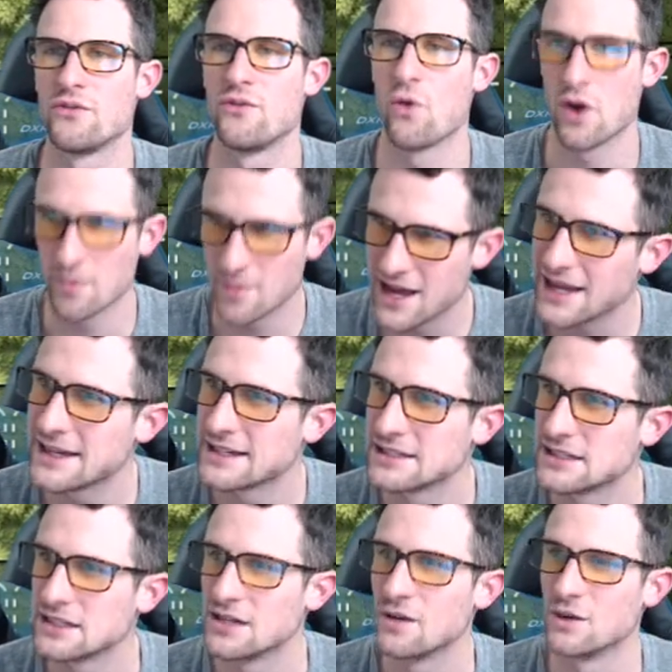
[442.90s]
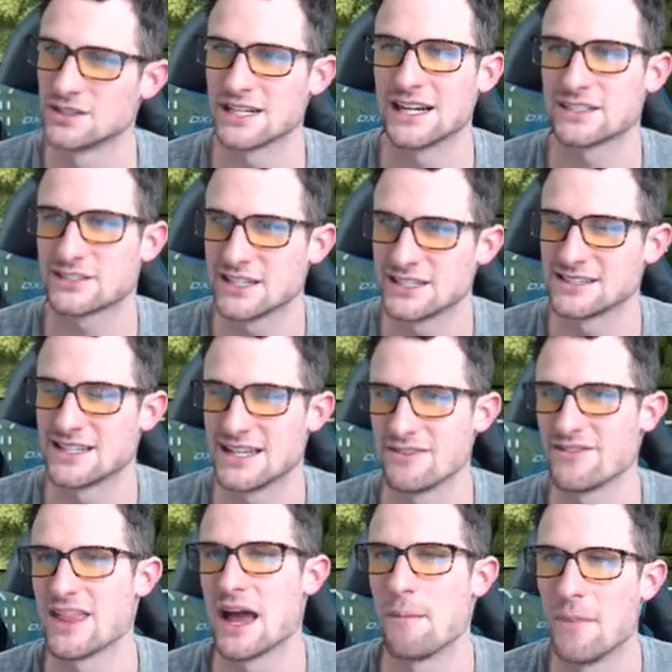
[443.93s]
for me, which actually isn't
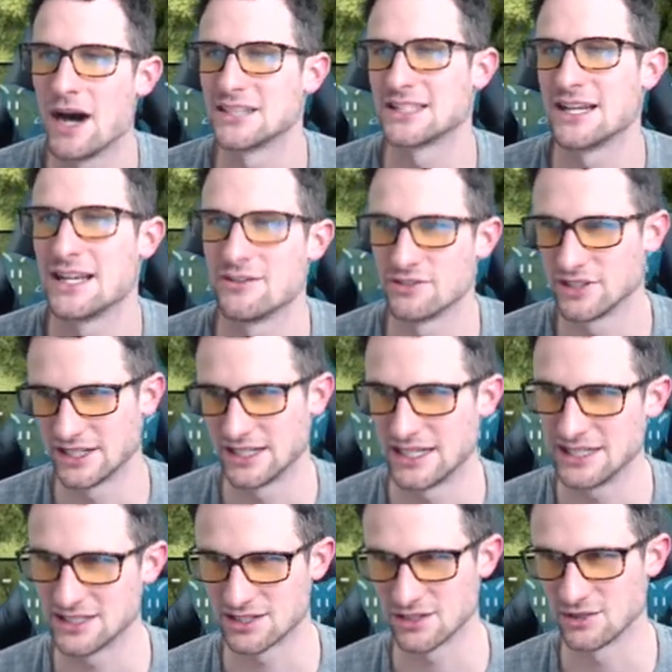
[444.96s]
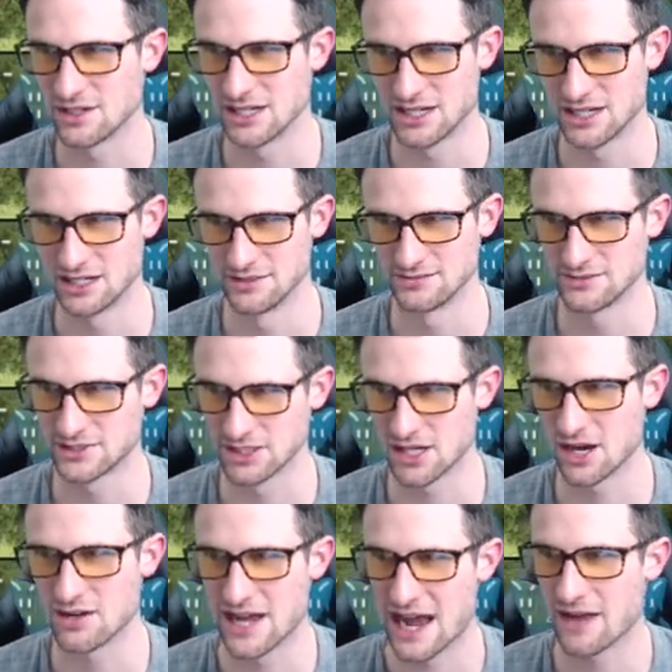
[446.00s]
even that much. I didn't really need to, uh, to
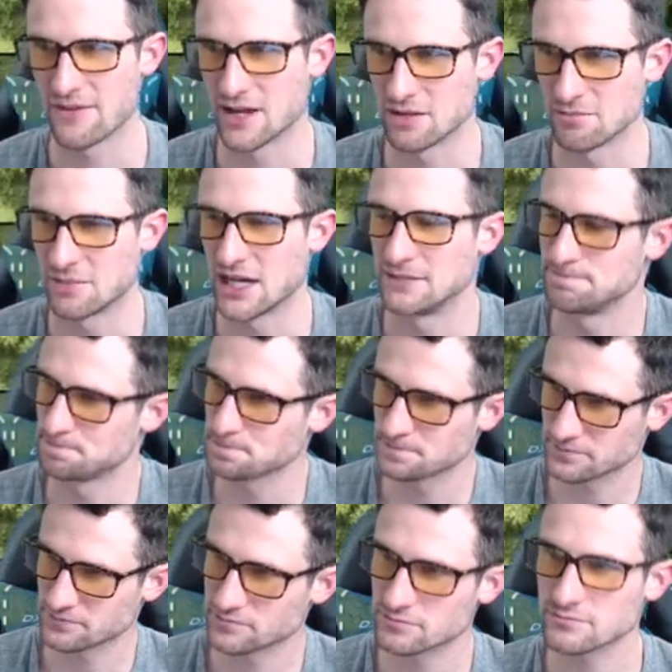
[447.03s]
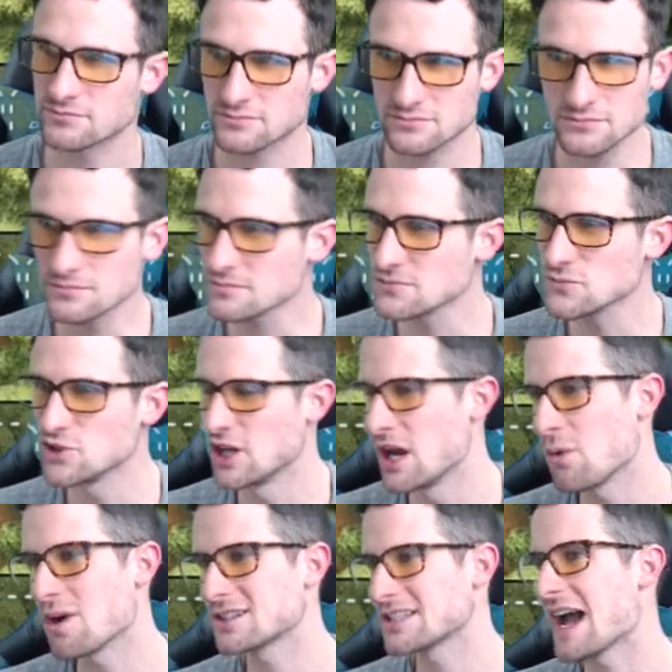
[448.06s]
go down there, but
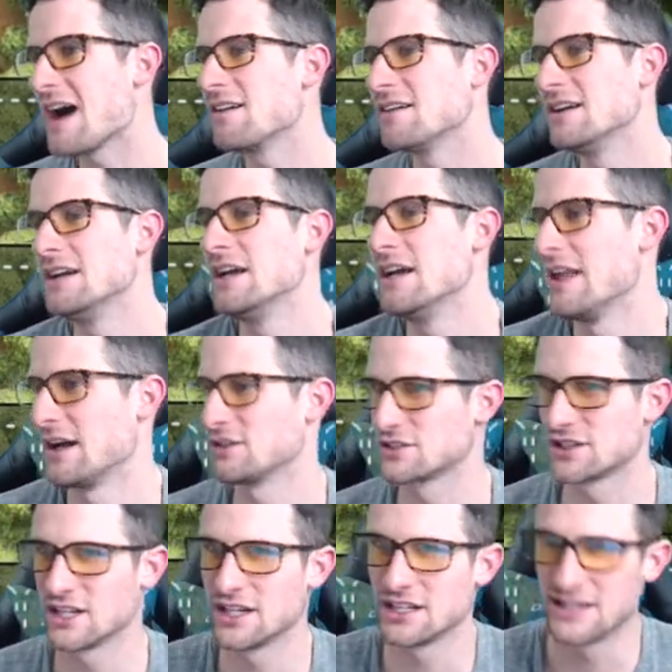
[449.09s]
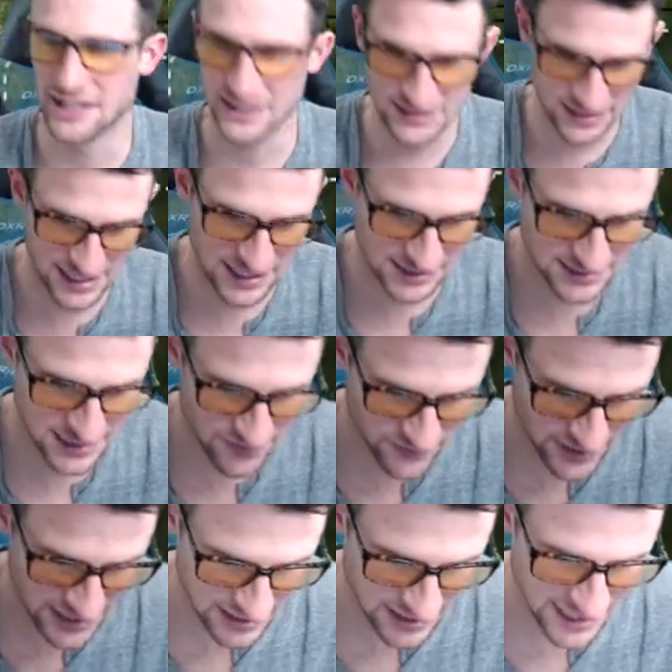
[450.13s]
it worked out. That was good. That's the kind of stuff
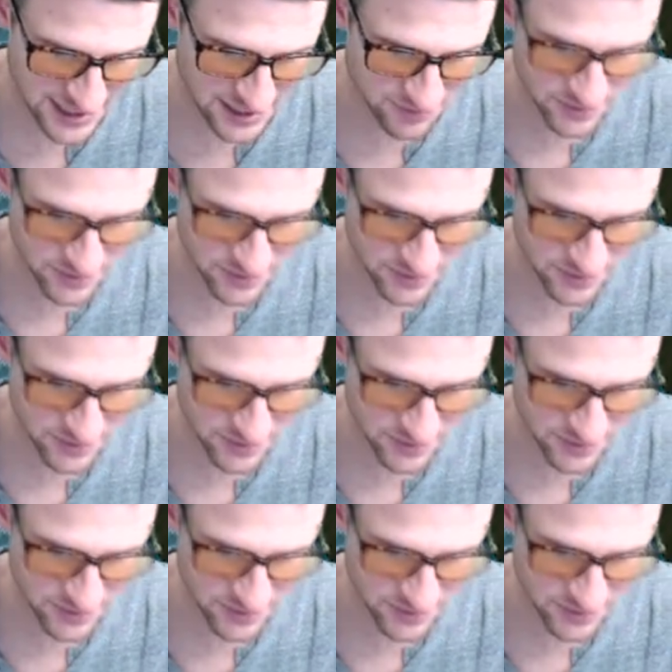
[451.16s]
that I like